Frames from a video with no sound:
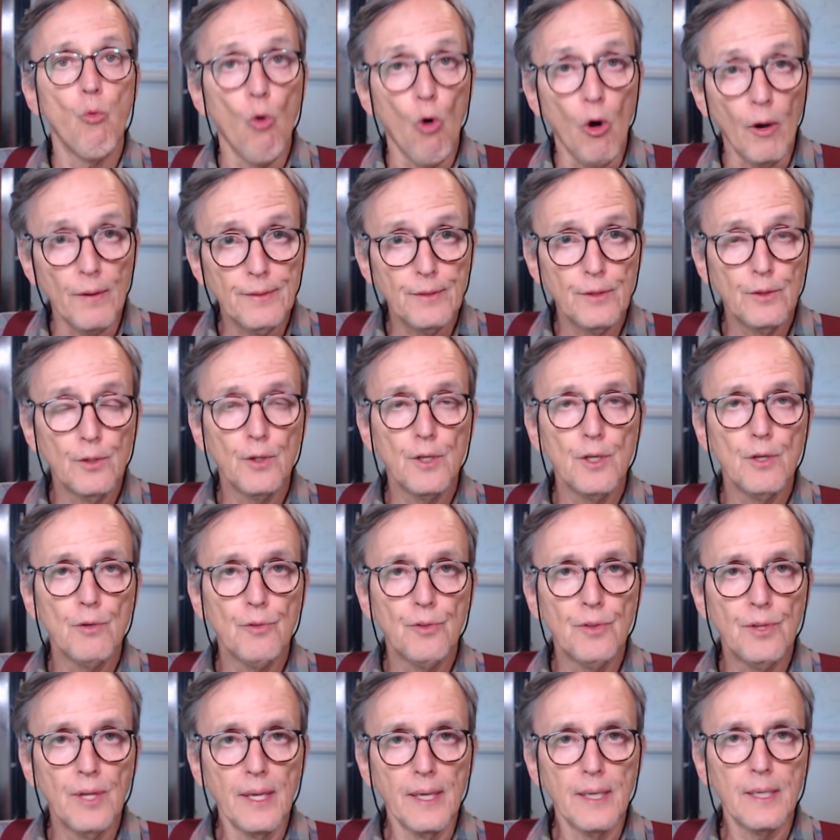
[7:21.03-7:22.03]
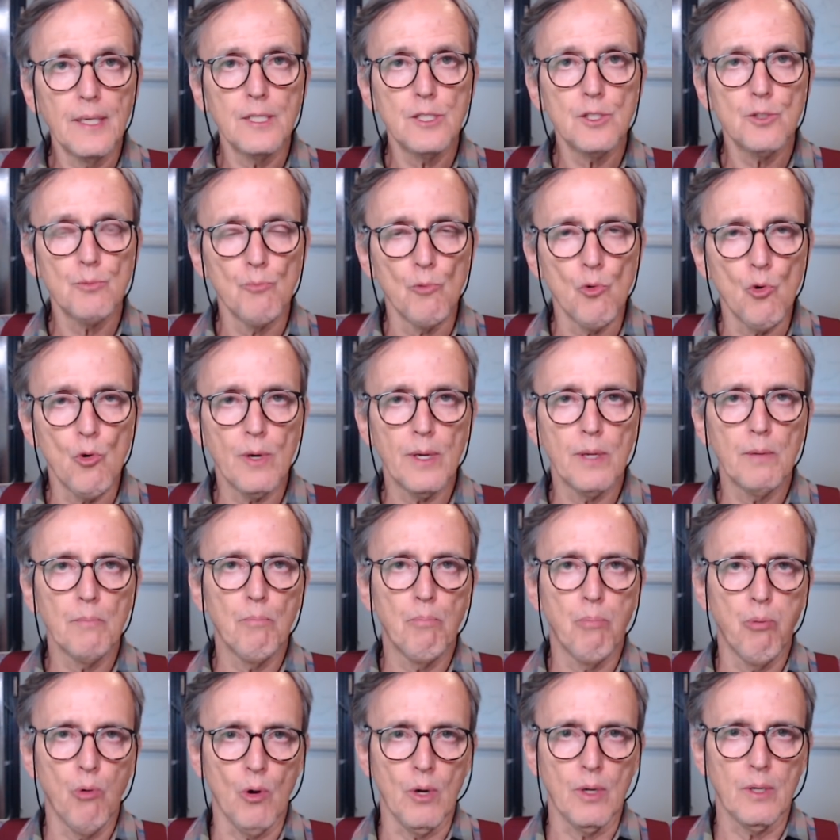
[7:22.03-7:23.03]
What do you think it's more
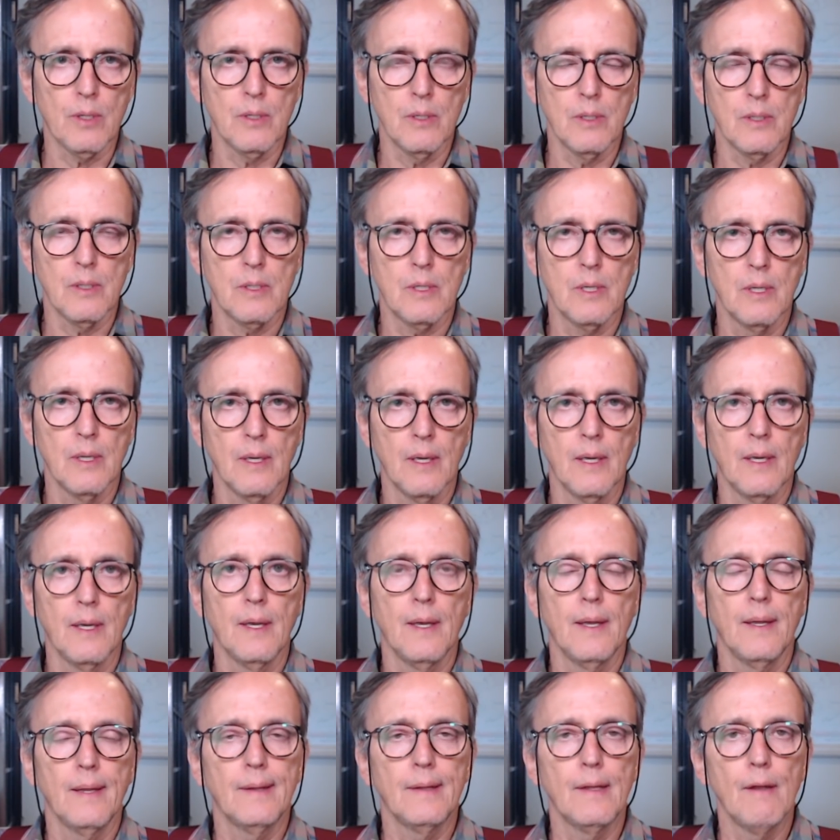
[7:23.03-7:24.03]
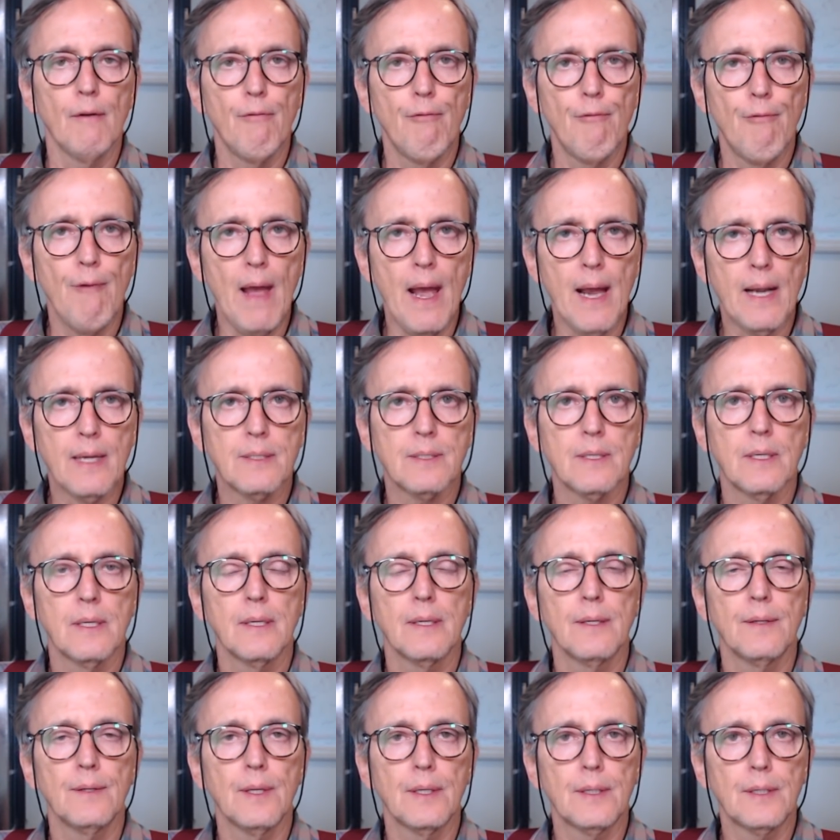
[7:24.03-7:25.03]
important? The
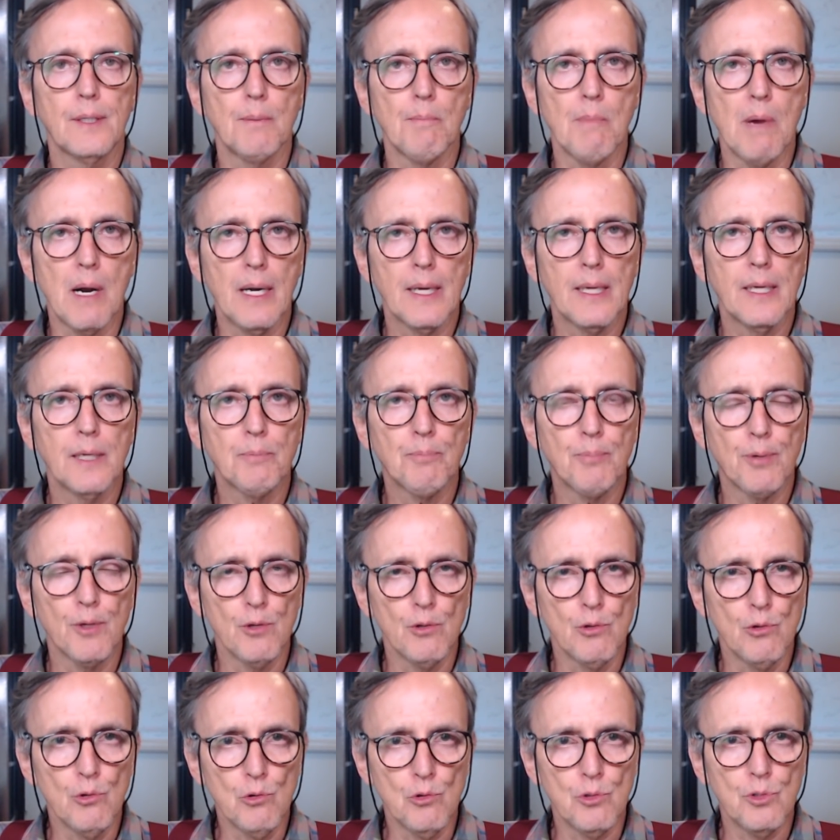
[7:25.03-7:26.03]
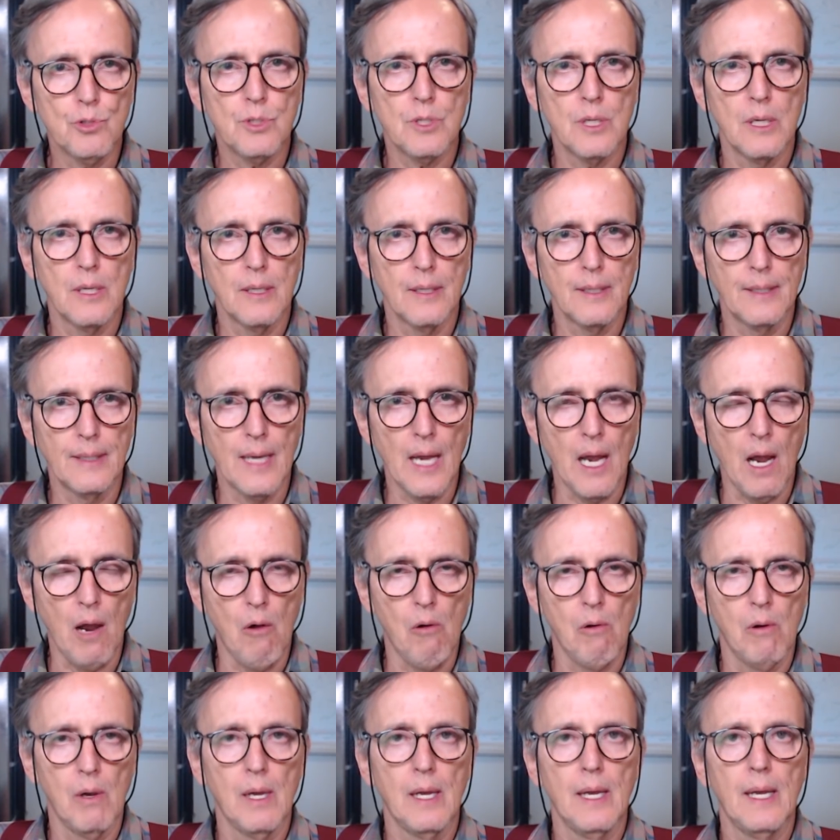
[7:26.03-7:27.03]
fact that the market produced
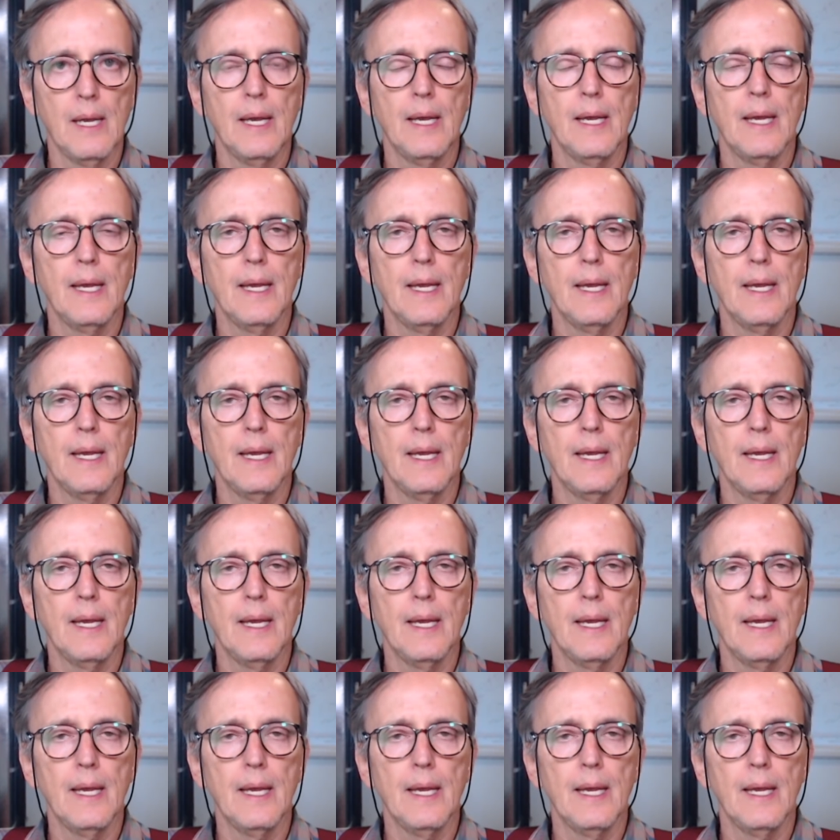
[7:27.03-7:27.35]
now